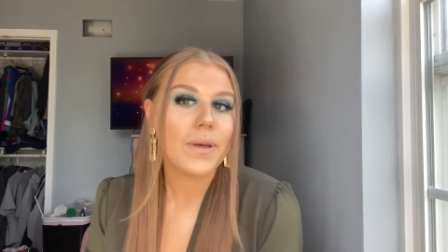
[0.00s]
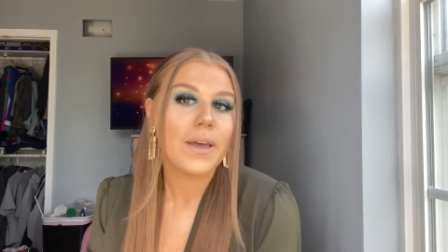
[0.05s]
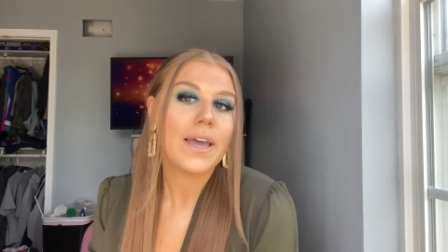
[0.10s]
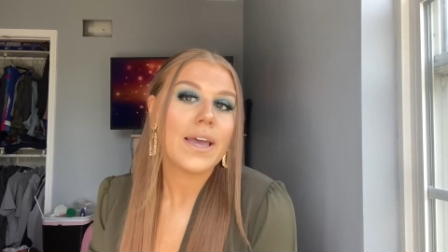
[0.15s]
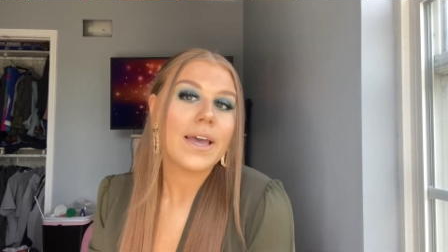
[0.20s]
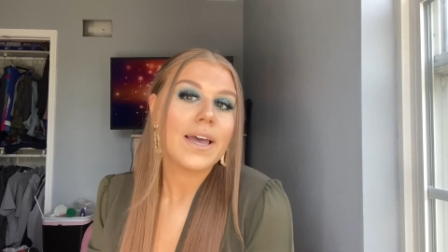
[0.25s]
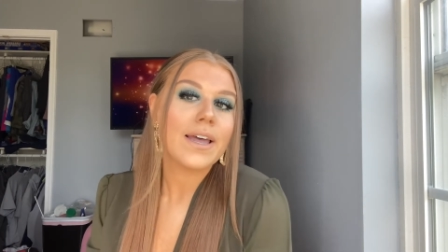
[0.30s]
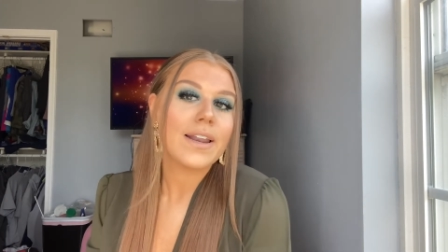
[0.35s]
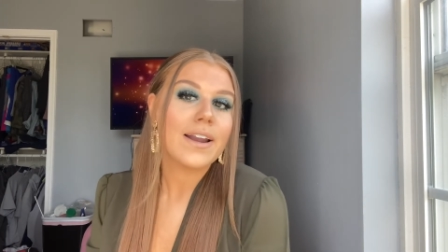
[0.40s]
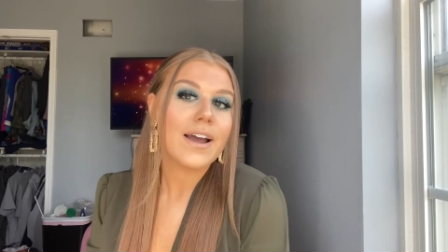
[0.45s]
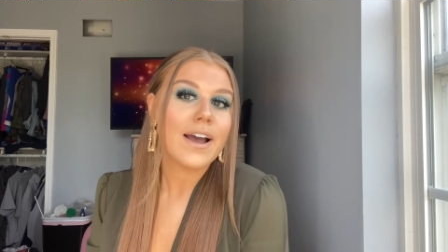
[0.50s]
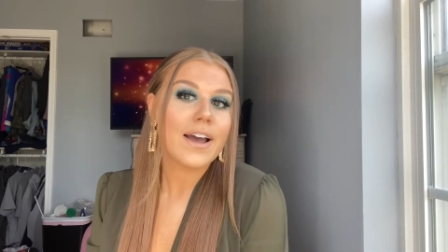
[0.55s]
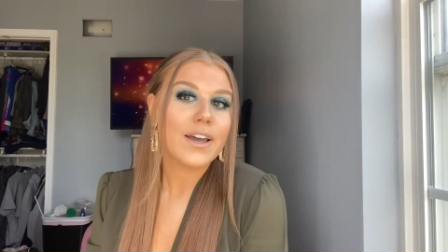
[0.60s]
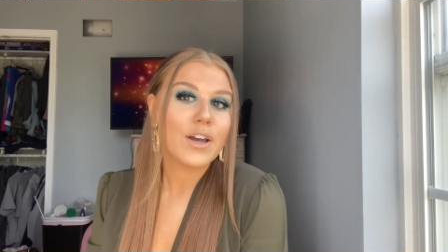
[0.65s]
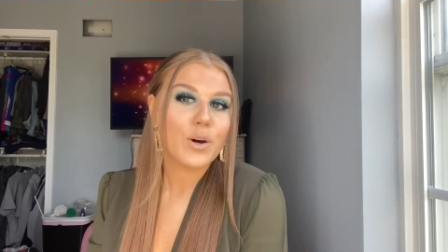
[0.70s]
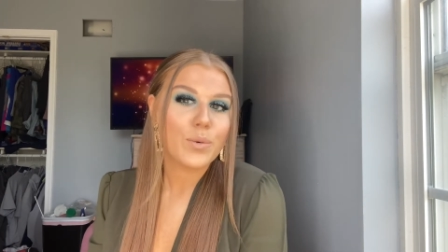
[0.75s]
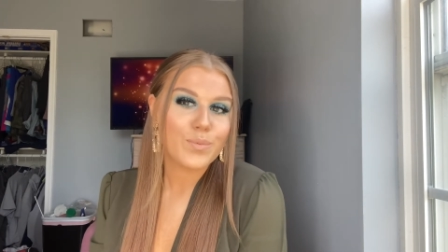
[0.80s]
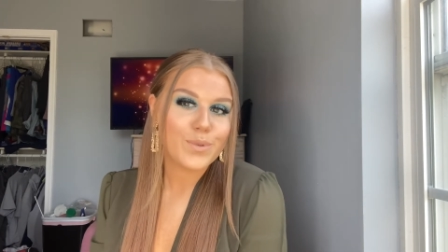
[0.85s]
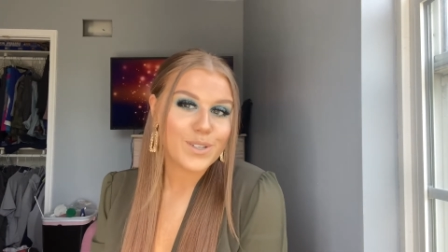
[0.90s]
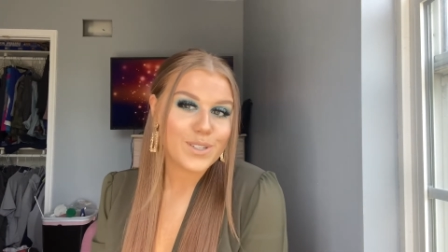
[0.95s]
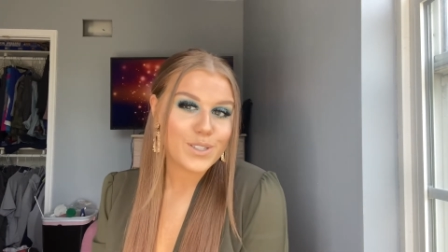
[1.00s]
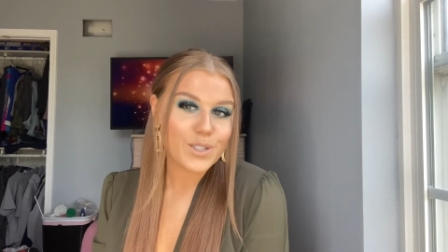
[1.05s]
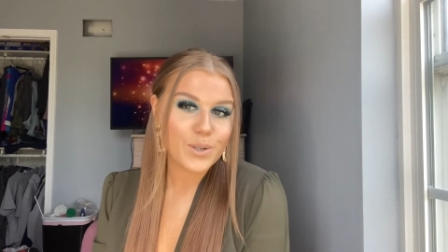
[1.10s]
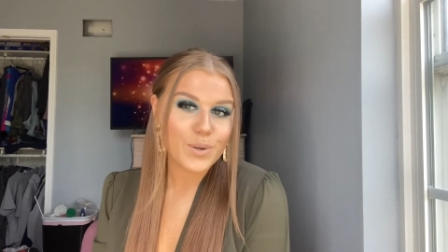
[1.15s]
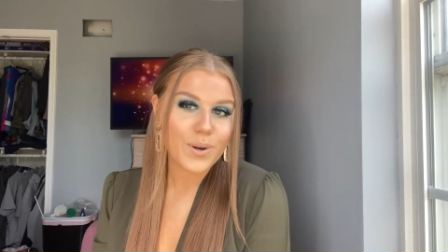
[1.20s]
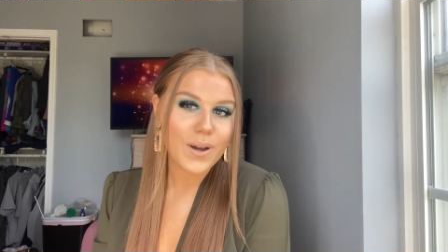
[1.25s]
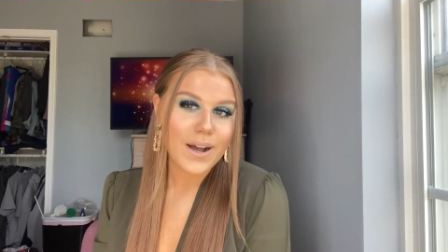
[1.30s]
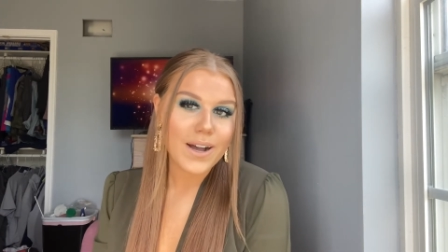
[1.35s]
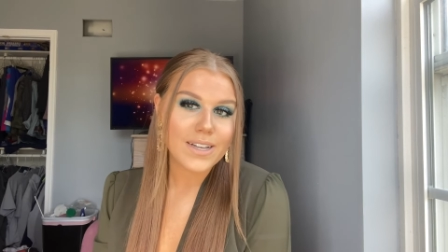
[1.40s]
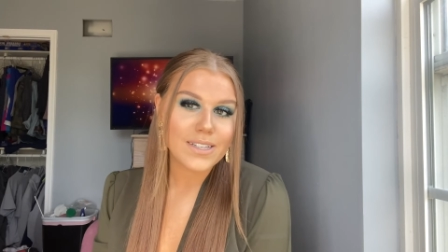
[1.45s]
and I hope to see you
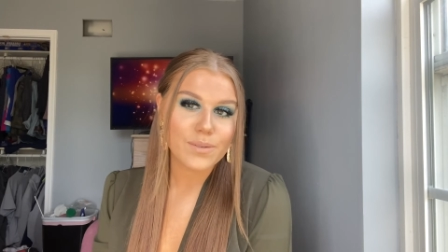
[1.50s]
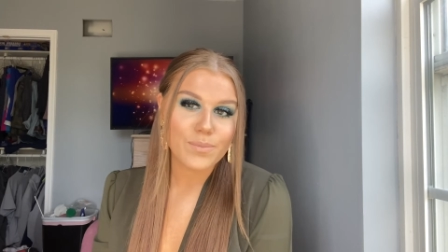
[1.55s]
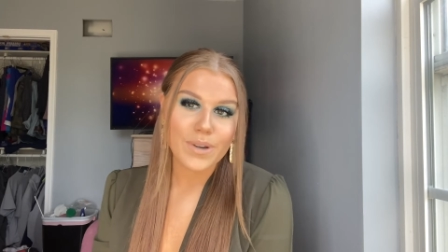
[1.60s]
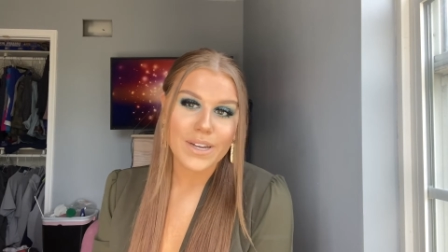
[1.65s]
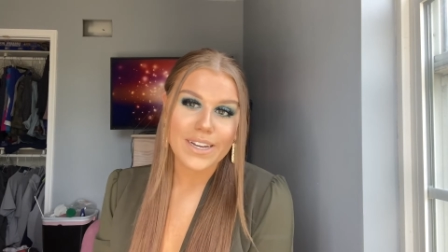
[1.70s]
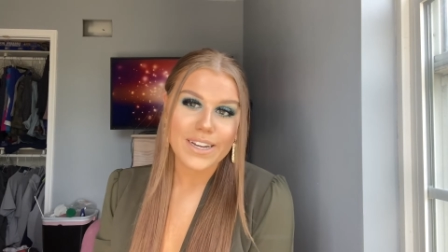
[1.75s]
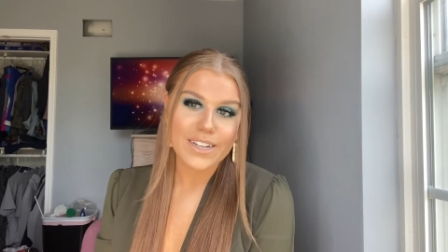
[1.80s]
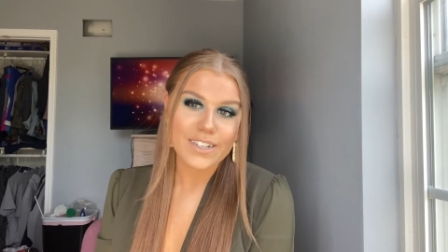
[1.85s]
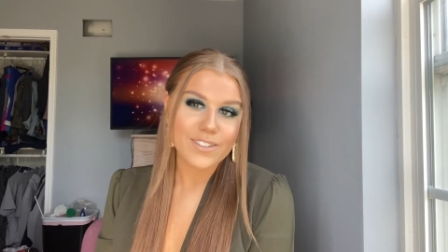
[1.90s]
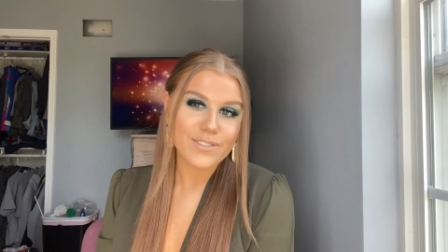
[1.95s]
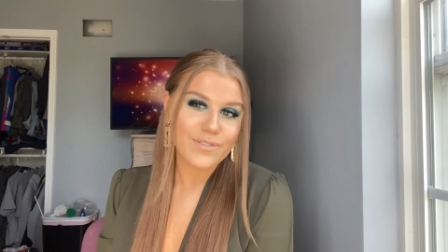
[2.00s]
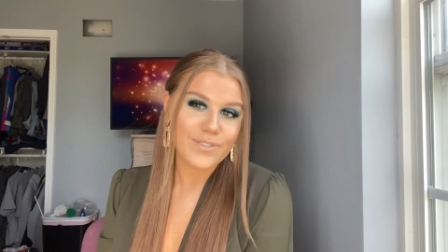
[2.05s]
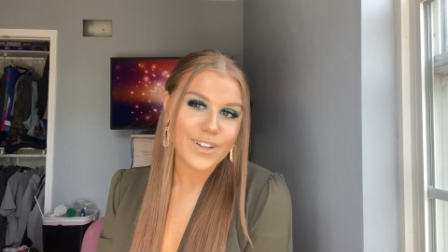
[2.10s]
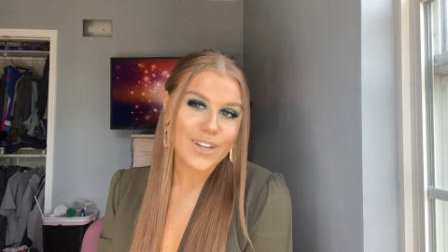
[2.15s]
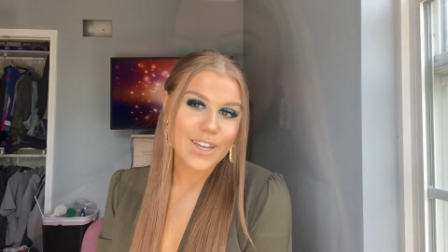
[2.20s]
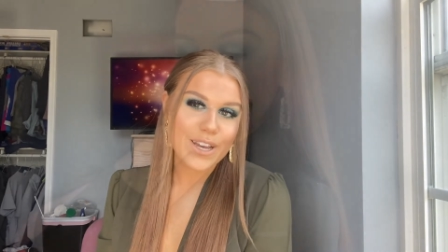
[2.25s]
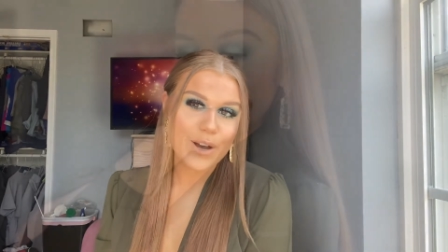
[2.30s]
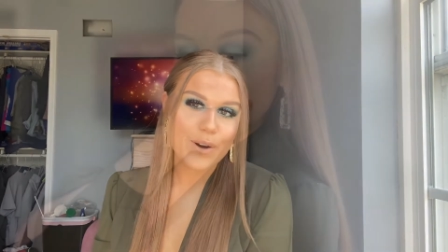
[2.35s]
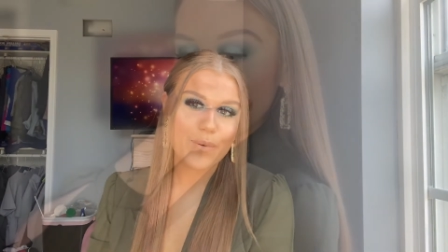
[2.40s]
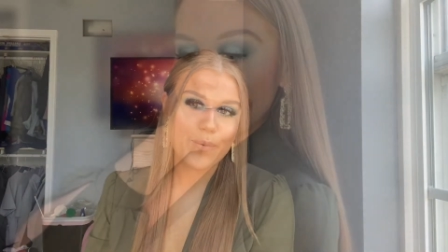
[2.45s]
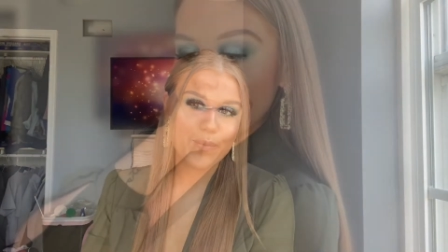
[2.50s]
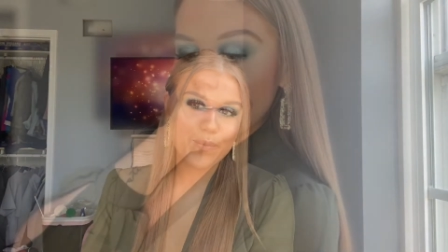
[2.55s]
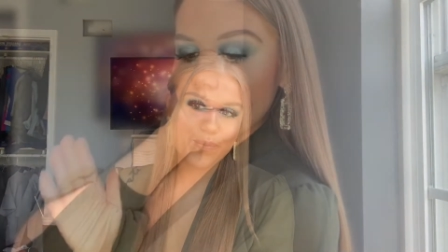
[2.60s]
guys in my next video.